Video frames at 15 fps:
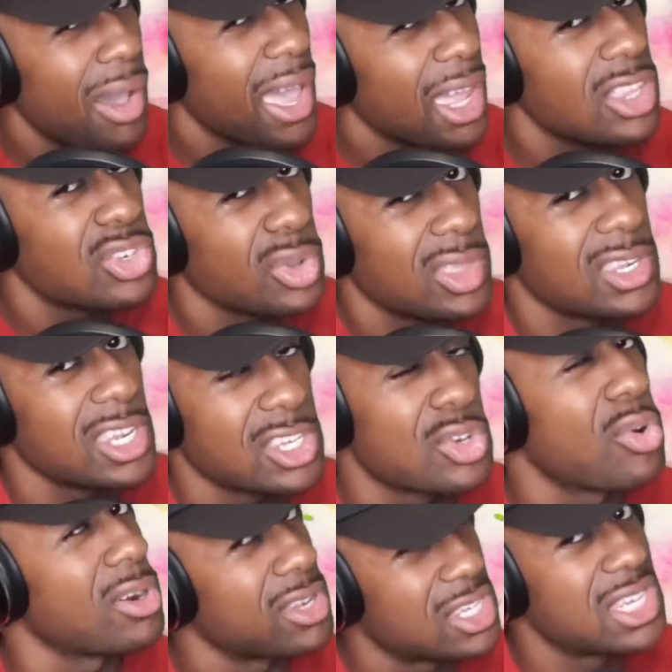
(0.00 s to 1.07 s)
ahead and join the
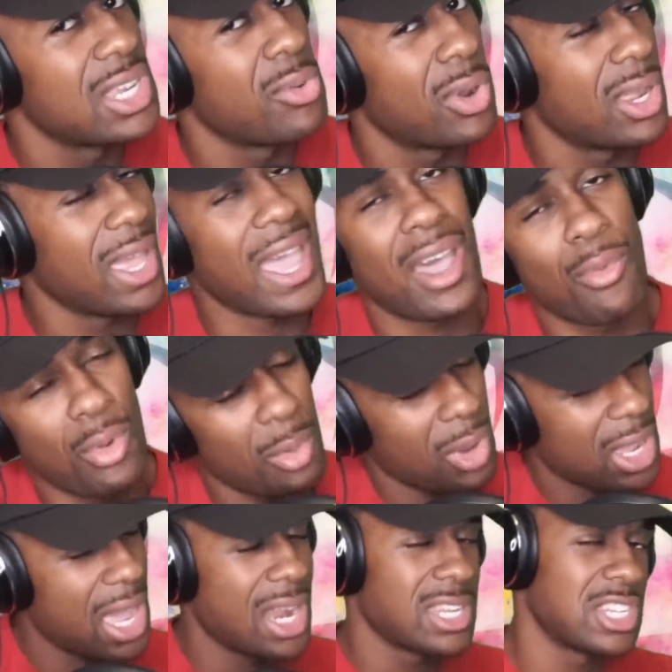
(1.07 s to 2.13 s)
Discord and see what
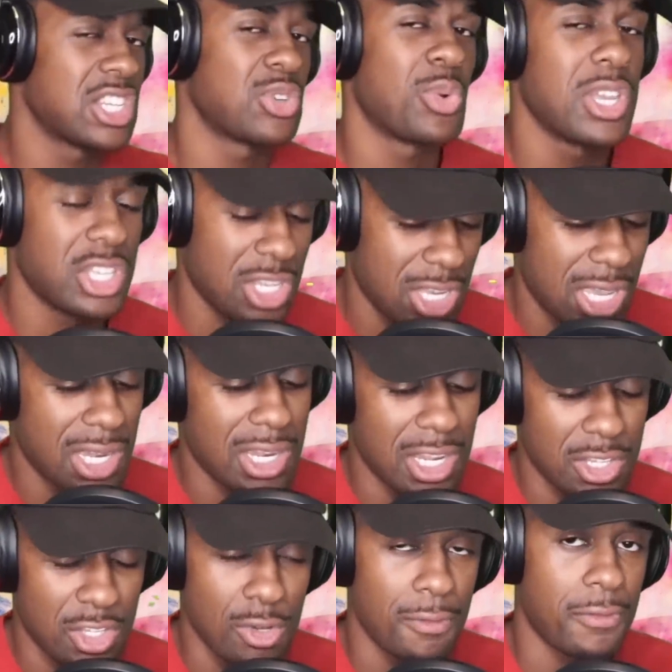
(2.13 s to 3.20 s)
kind of situation you're getting
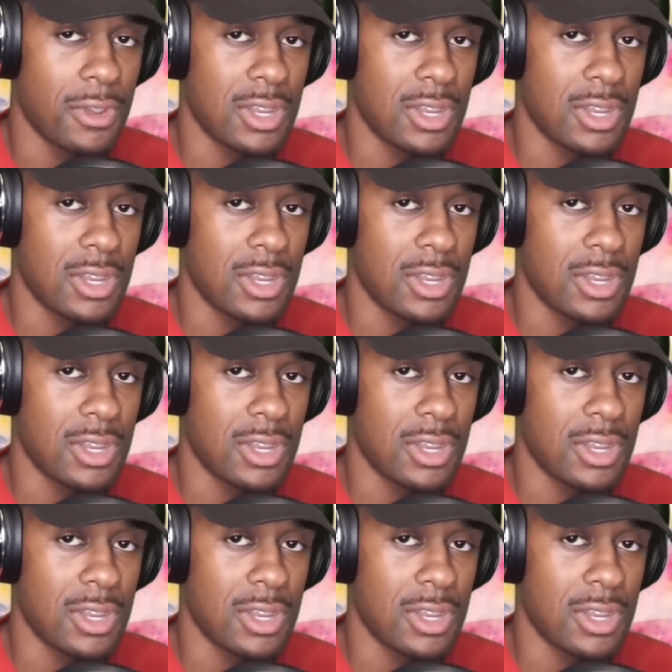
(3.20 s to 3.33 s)
into for